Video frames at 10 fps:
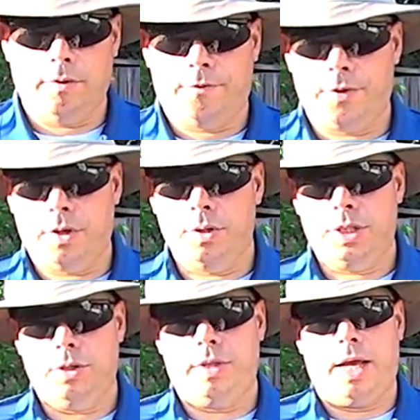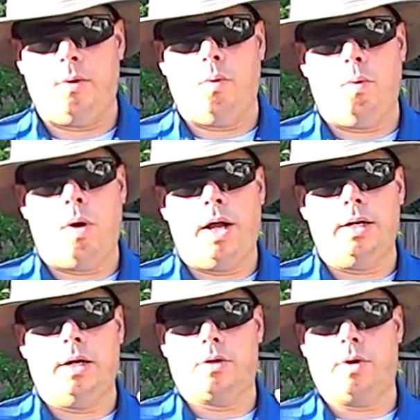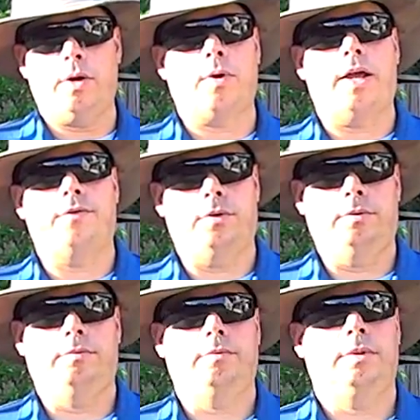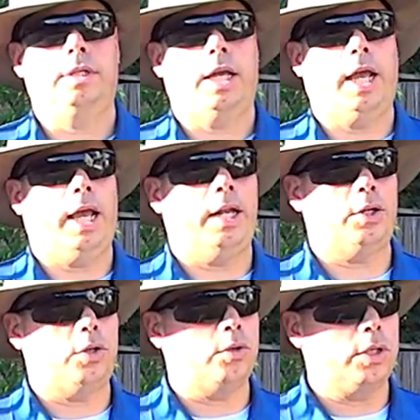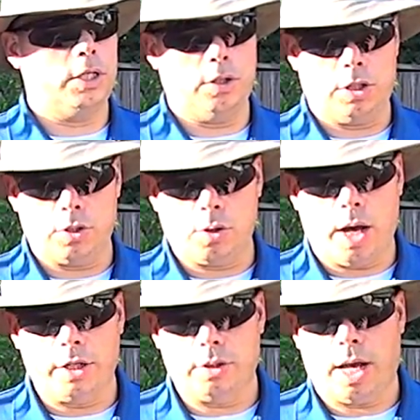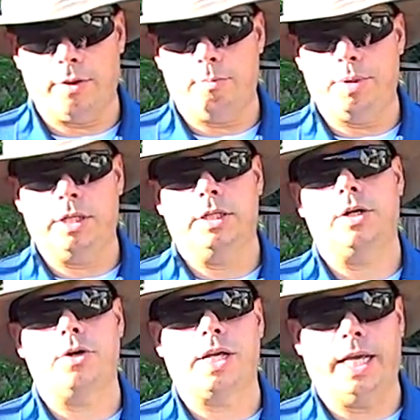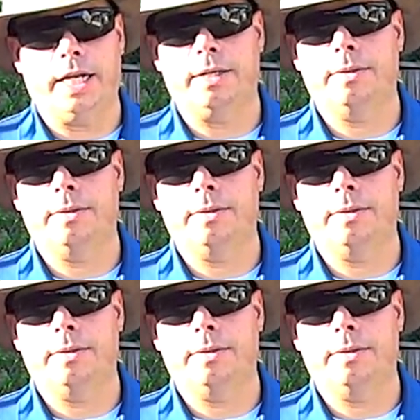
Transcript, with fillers: for those of you that want a great rifle and you, know you go out and you either build it or you get it,